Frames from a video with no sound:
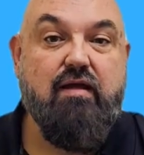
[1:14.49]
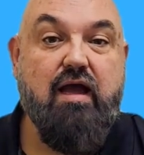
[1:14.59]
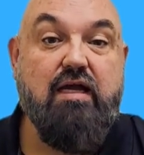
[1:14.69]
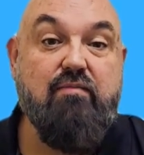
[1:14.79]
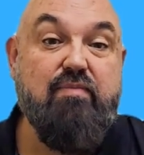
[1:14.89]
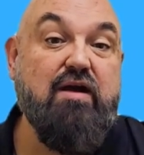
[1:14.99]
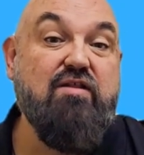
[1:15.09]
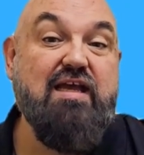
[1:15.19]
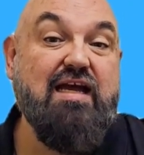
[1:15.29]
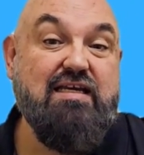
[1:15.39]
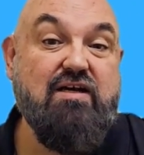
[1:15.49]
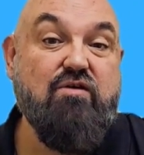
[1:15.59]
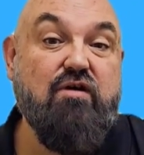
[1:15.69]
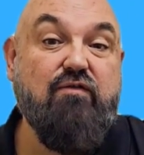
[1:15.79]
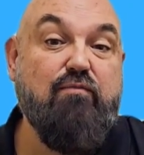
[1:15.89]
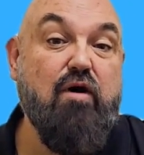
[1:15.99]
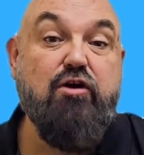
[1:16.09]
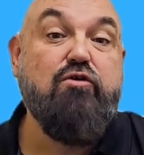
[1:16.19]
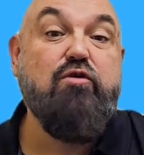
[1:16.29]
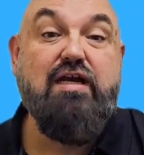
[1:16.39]
I compared the idea of
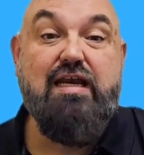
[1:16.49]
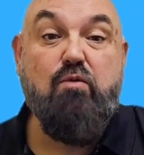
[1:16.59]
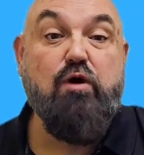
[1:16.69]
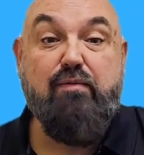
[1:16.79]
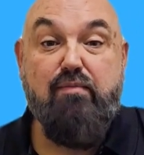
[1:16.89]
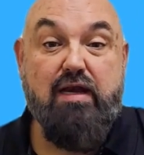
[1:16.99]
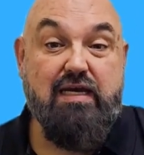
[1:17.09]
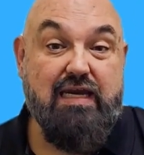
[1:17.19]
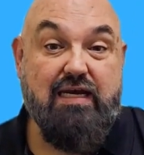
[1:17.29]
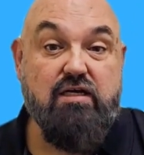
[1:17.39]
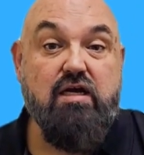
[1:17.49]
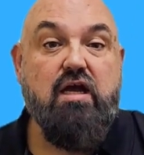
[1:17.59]
monitoring network metadata